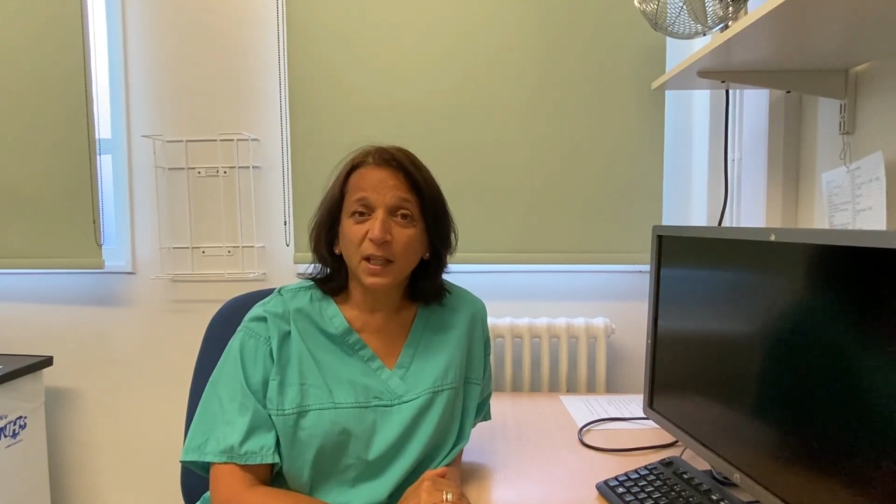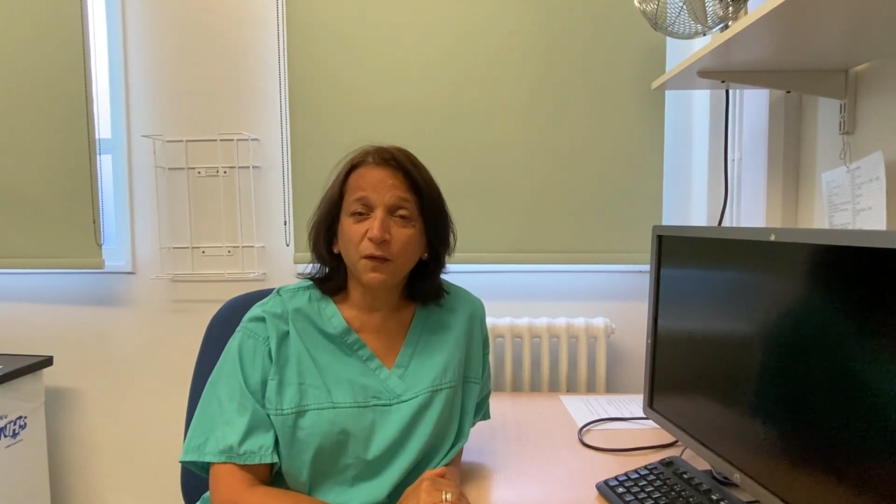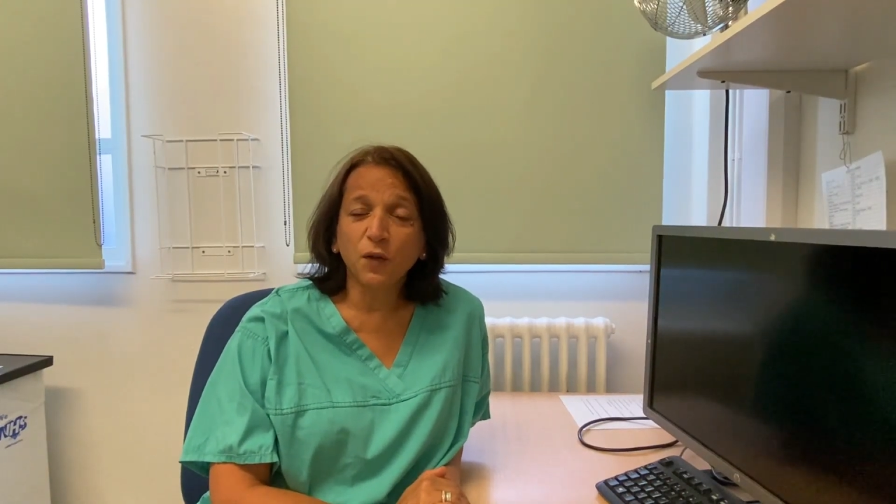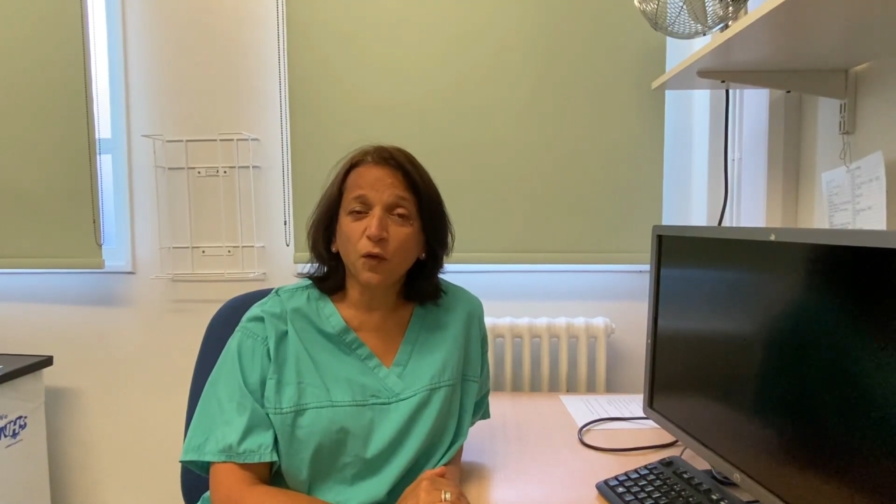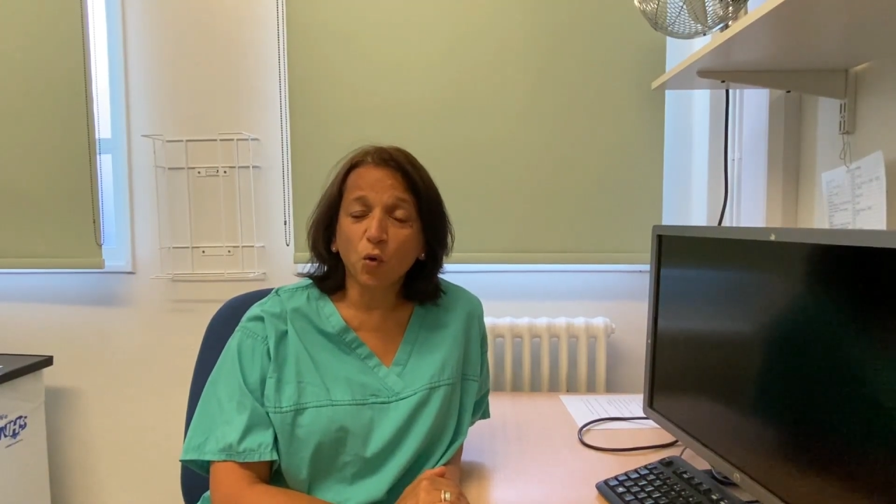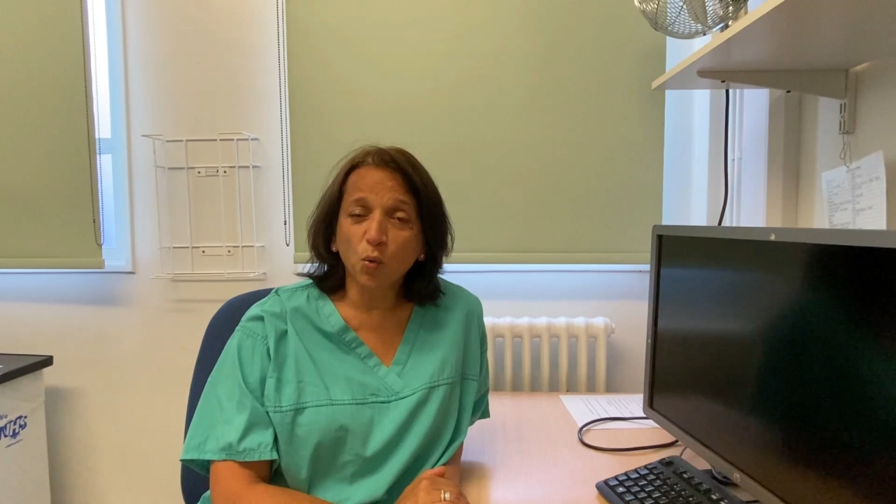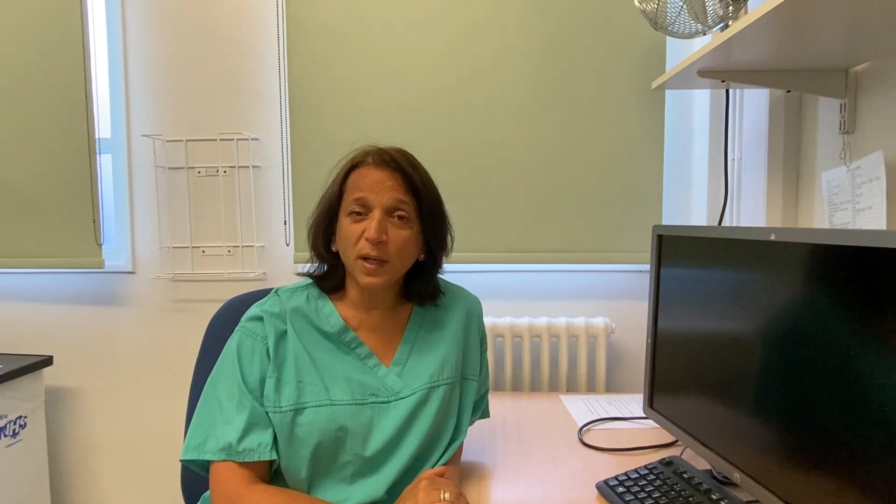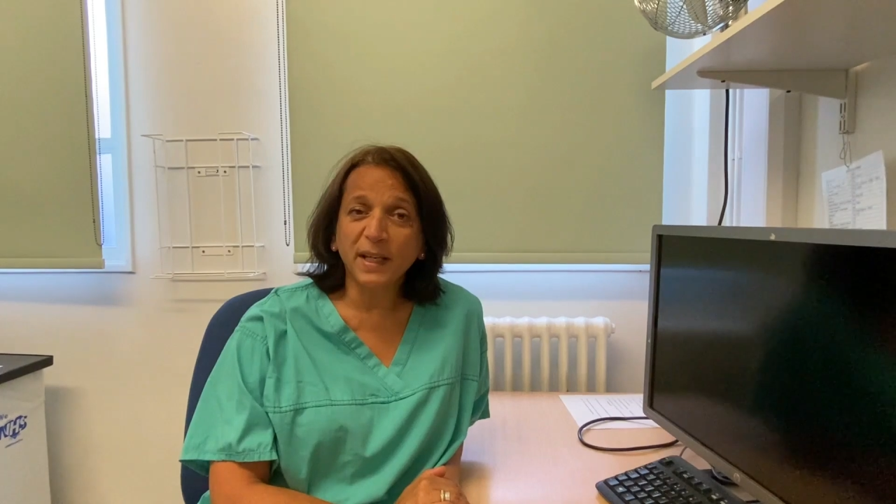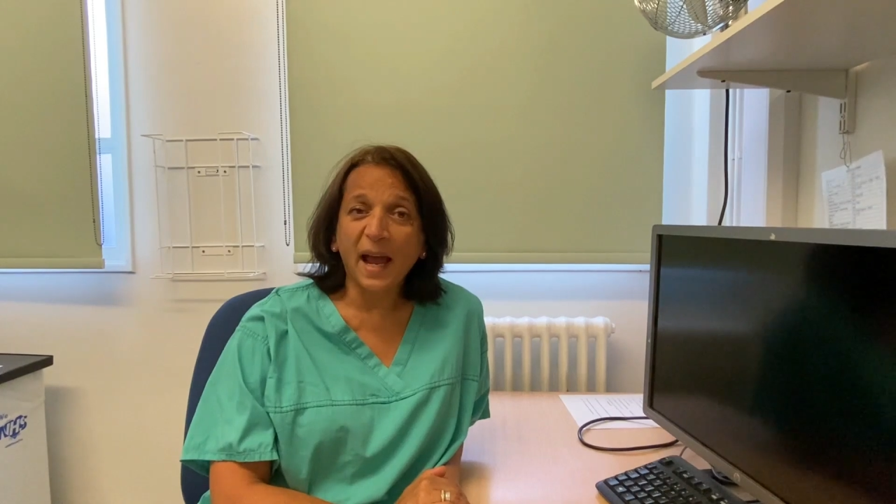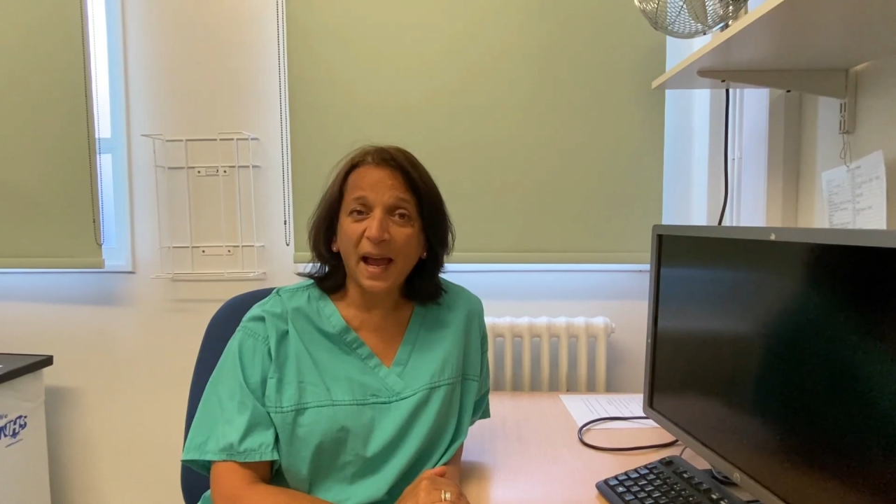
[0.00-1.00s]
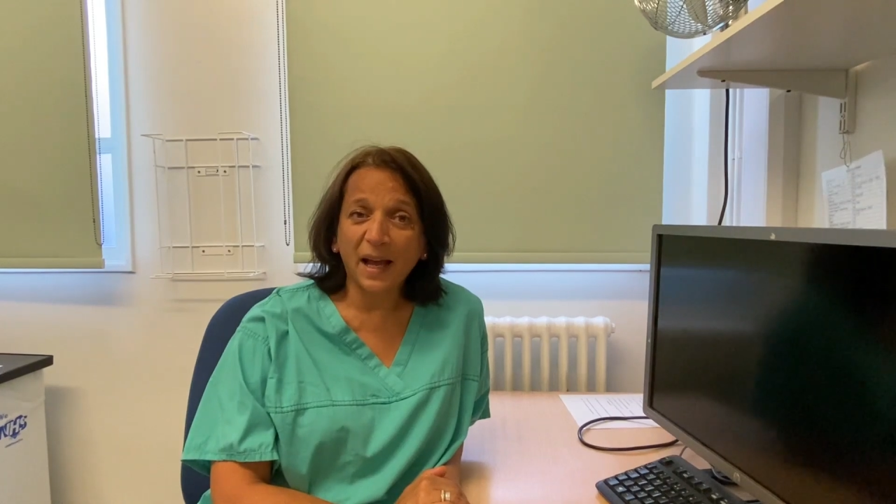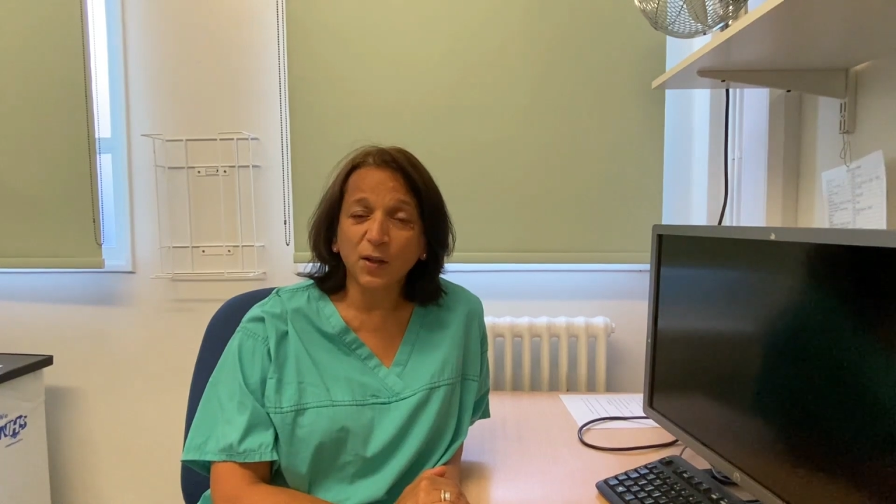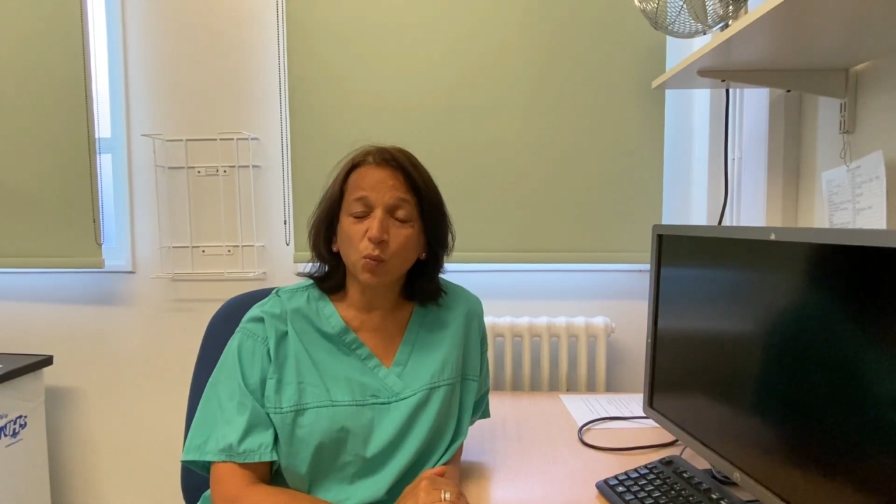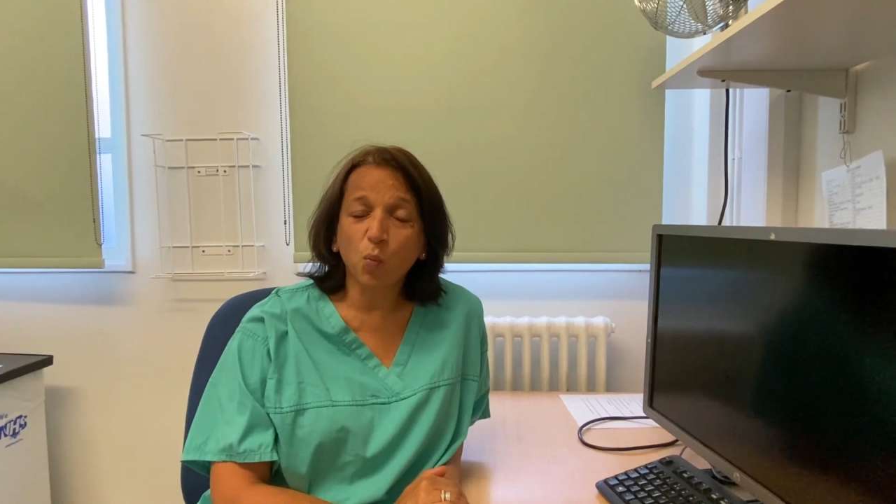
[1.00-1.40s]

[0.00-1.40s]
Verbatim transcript: If you've already had